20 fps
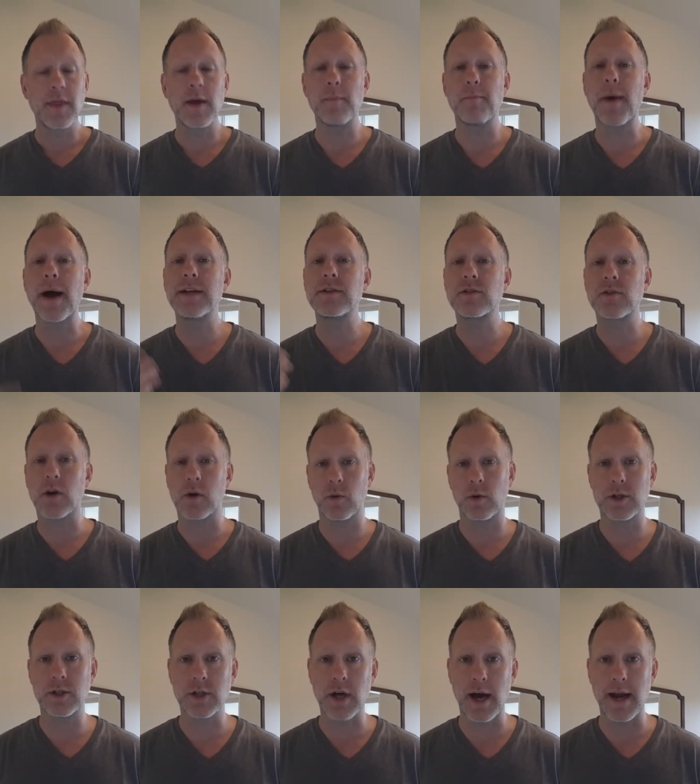that might struggle
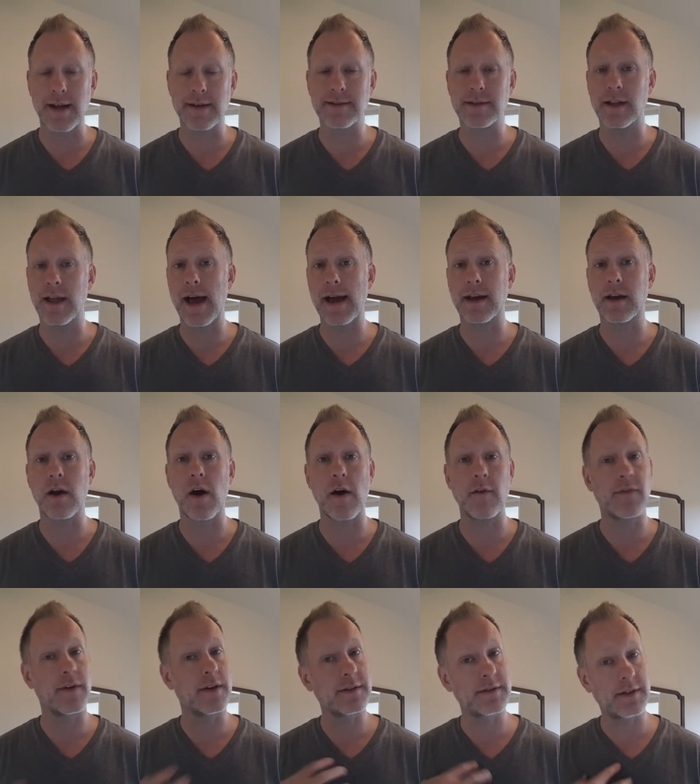with shyness, a lack of
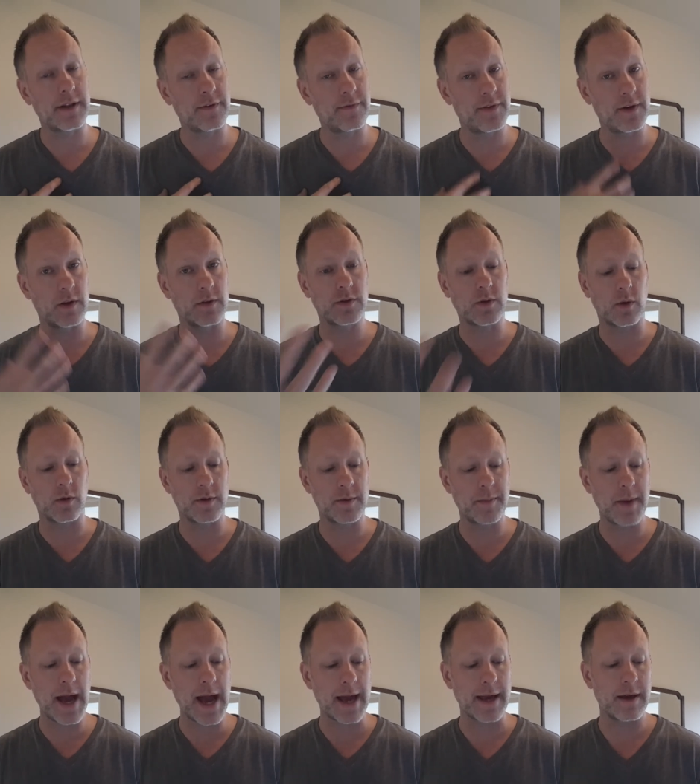confidence that they feel is holding
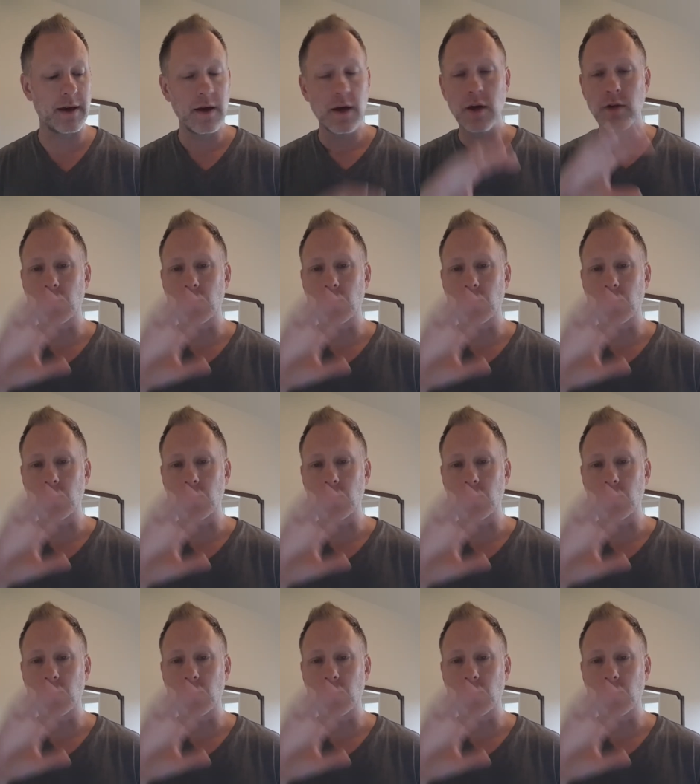them back.